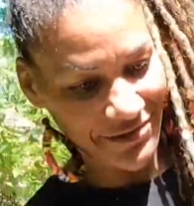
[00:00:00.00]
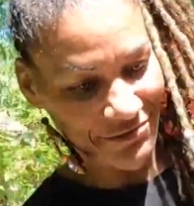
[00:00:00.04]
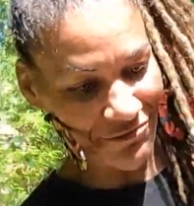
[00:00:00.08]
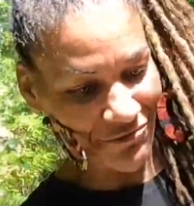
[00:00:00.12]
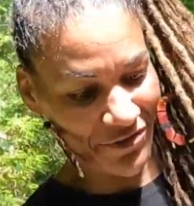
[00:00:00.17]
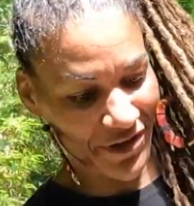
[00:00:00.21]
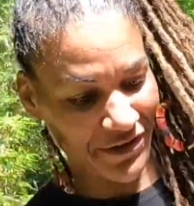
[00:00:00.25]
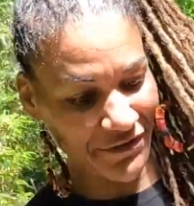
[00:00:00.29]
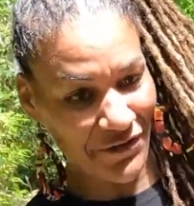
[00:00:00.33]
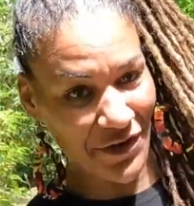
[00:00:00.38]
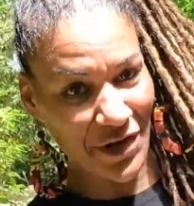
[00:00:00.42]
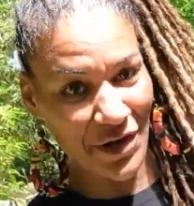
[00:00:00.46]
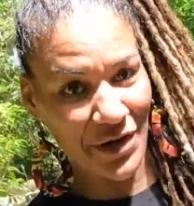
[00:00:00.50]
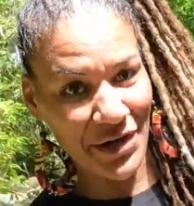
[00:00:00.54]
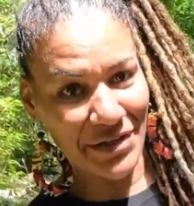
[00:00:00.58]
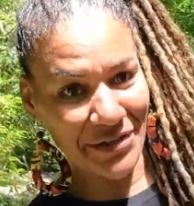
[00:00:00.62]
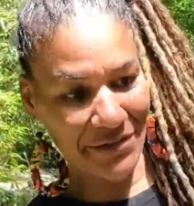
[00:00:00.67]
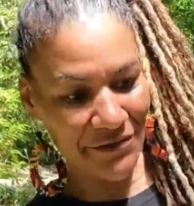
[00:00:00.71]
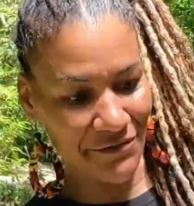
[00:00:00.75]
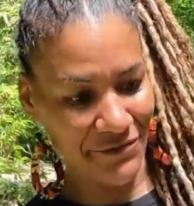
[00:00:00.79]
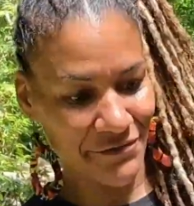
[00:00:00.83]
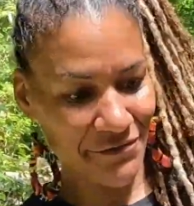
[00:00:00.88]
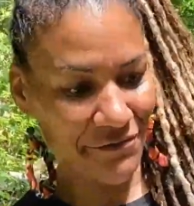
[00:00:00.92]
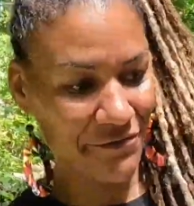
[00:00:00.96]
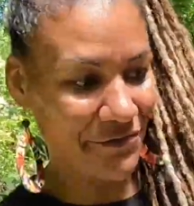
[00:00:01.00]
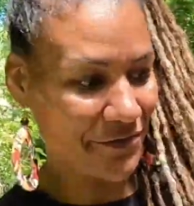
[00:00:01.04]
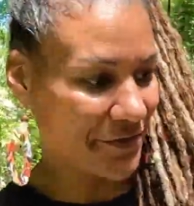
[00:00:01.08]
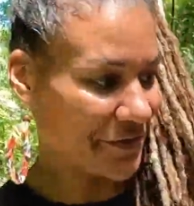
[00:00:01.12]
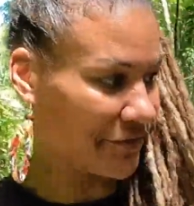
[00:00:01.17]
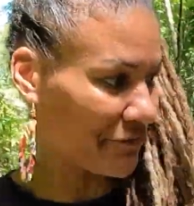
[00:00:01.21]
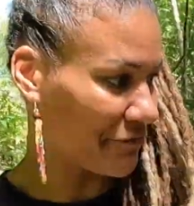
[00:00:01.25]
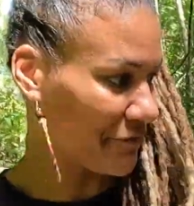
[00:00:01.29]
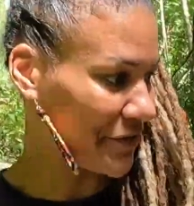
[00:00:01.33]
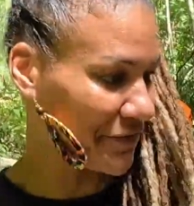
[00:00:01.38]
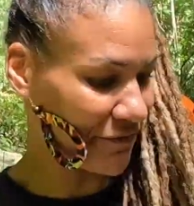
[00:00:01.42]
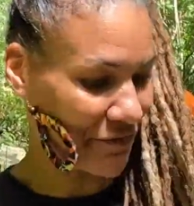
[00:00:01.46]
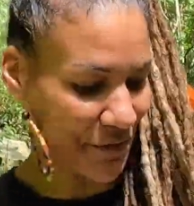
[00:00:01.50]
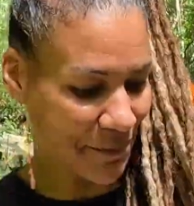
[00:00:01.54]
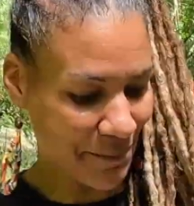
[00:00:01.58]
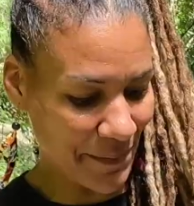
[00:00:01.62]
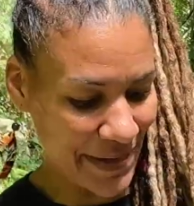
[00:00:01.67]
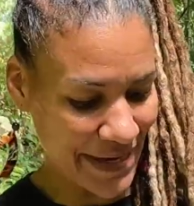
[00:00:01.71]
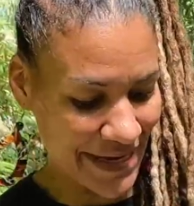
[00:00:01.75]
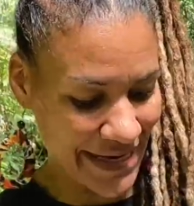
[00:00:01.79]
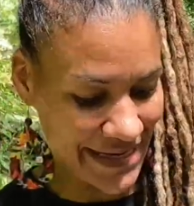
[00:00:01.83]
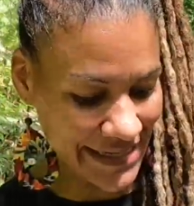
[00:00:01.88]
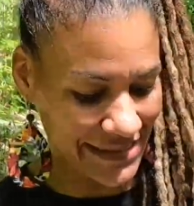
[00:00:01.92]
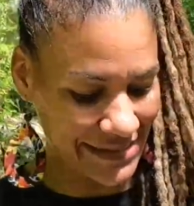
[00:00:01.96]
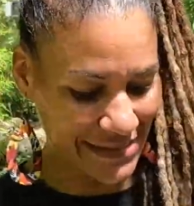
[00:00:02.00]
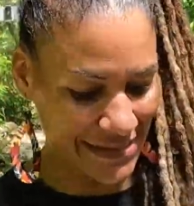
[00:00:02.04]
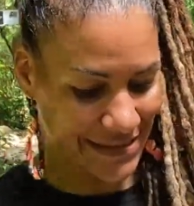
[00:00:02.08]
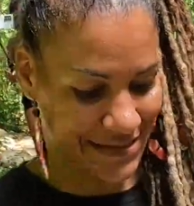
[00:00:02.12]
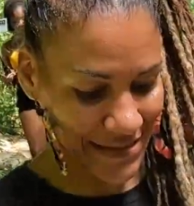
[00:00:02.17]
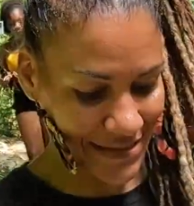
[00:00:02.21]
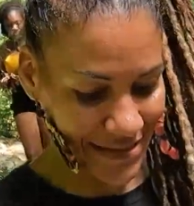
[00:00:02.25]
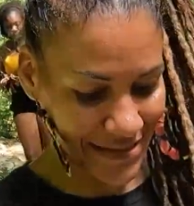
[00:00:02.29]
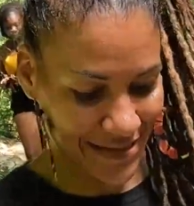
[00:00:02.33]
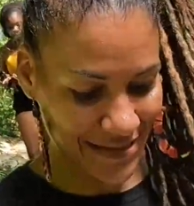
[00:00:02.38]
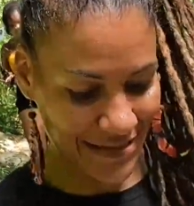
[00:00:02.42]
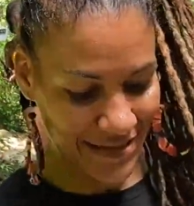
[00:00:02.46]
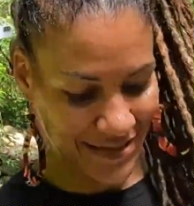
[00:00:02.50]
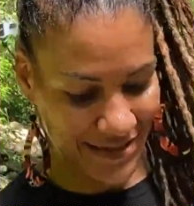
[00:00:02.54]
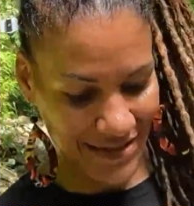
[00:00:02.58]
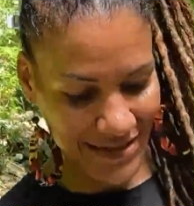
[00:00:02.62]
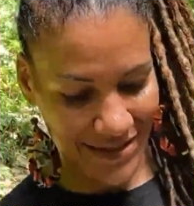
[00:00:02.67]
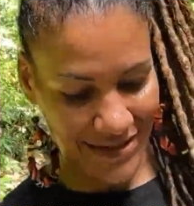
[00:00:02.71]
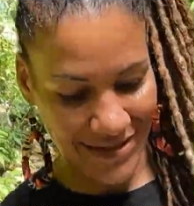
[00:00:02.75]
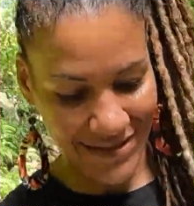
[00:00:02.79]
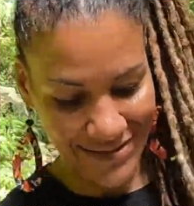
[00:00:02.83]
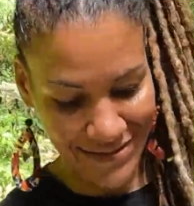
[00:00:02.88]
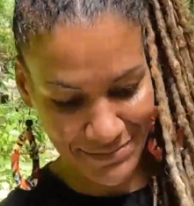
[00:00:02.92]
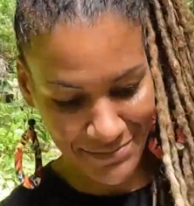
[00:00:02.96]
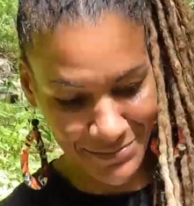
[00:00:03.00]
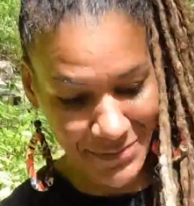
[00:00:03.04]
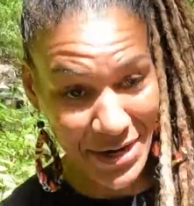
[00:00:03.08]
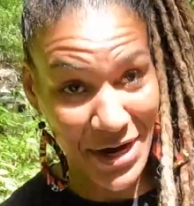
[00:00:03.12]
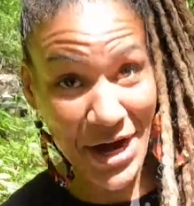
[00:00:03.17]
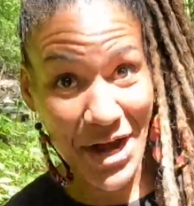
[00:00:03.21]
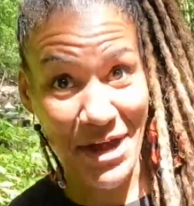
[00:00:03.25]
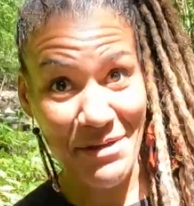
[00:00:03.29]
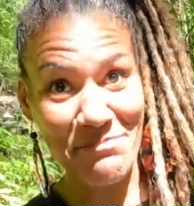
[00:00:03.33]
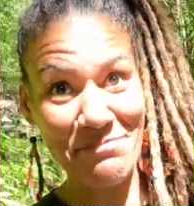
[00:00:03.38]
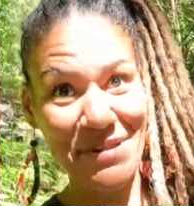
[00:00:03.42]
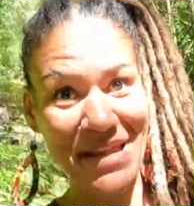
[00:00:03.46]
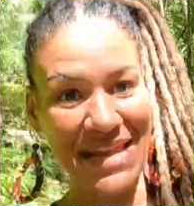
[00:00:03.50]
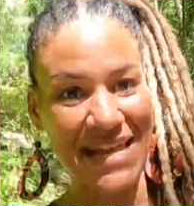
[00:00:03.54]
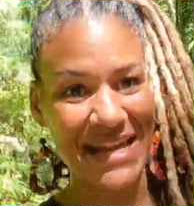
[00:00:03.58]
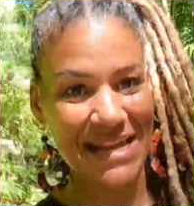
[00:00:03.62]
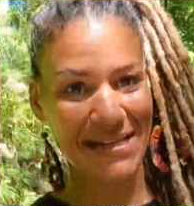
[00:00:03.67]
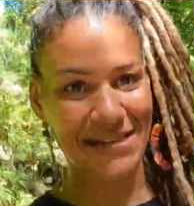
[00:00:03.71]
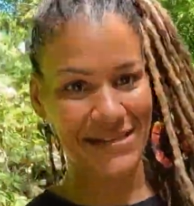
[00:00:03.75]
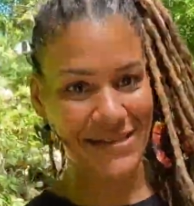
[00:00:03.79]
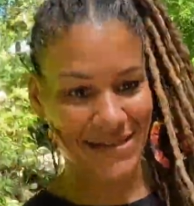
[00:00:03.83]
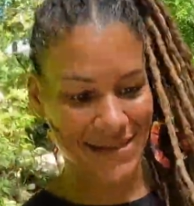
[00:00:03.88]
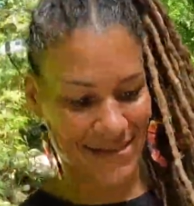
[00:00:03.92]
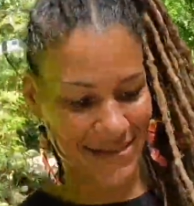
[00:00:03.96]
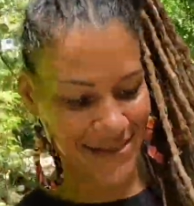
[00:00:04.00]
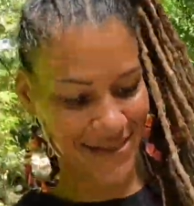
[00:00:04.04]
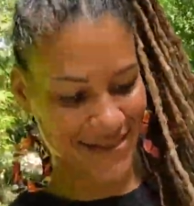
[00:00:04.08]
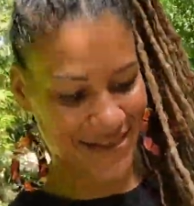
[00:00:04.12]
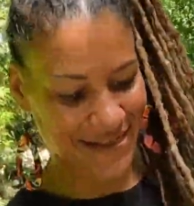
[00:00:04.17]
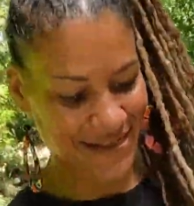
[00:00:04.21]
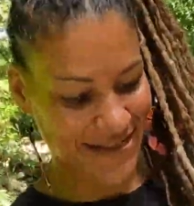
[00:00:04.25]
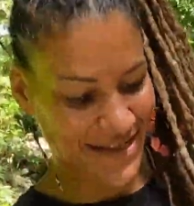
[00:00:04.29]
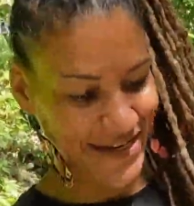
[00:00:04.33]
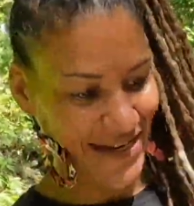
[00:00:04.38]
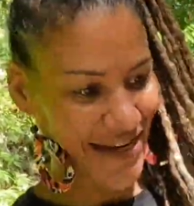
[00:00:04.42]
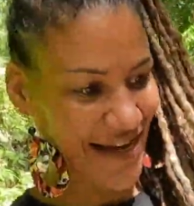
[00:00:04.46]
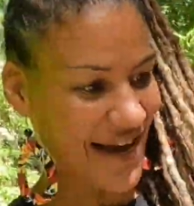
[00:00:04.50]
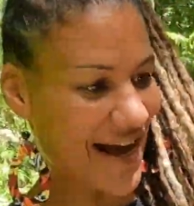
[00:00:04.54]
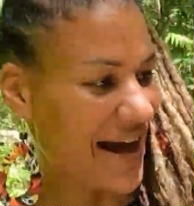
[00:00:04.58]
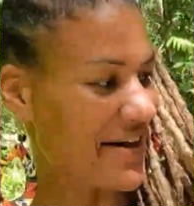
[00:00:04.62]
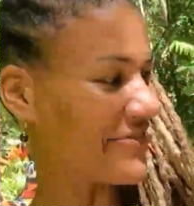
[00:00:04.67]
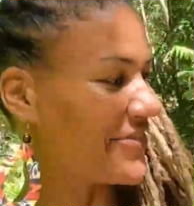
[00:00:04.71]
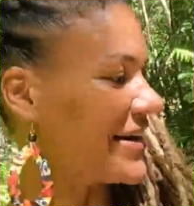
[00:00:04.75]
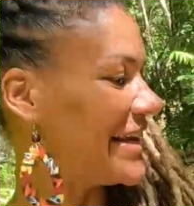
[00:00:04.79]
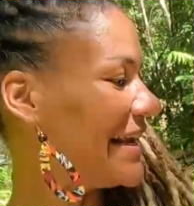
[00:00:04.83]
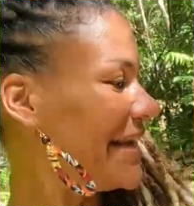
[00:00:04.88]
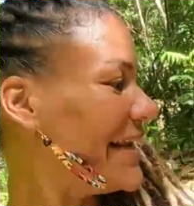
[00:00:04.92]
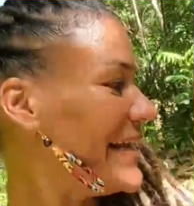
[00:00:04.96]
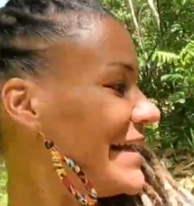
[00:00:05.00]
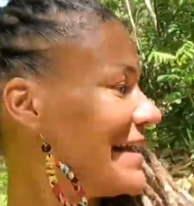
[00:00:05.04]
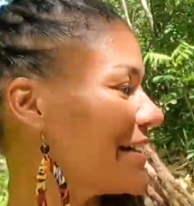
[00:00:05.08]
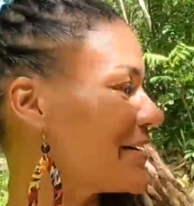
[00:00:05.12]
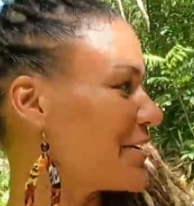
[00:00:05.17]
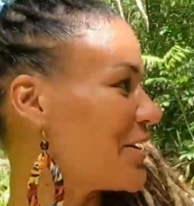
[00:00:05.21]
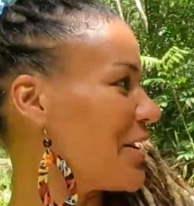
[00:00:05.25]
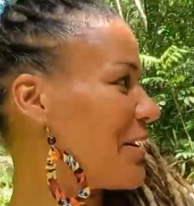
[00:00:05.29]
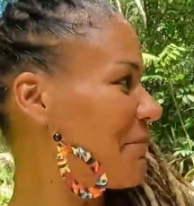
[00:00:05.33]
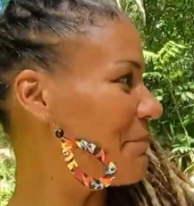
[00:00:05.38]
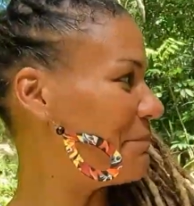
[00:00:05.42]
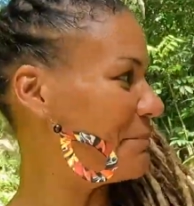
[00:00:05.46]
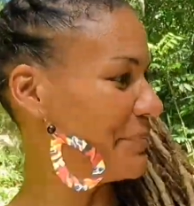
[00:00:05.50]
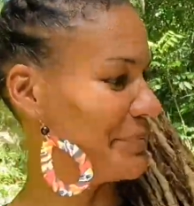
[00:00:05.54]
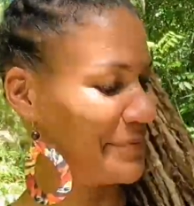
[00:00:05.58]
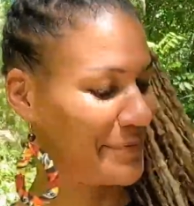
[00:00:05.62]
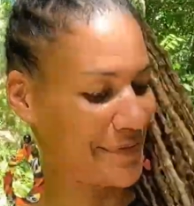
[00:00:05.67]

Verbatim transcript: river, the, the river maids, the mermaids have a link up.